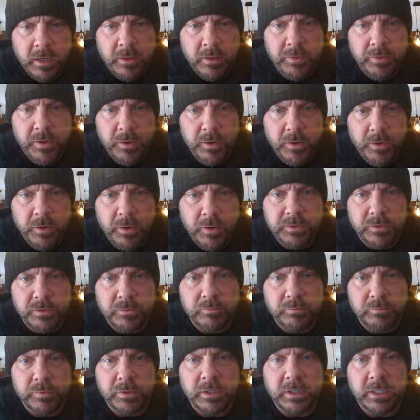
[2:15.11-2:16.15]
Those are
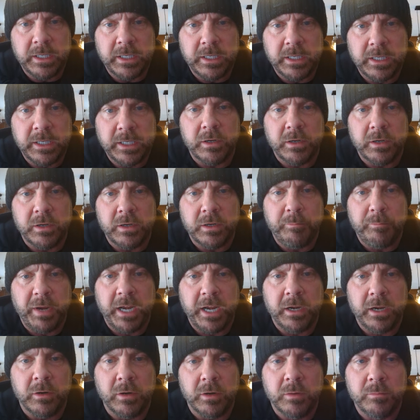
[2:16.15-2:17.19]
really our
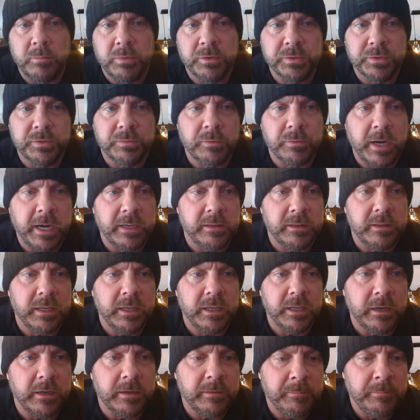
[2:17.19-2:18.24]
comparables right
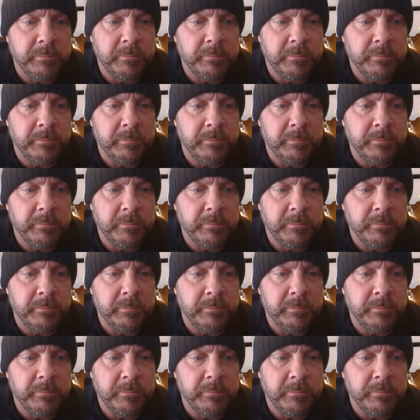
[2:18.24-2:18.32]
there.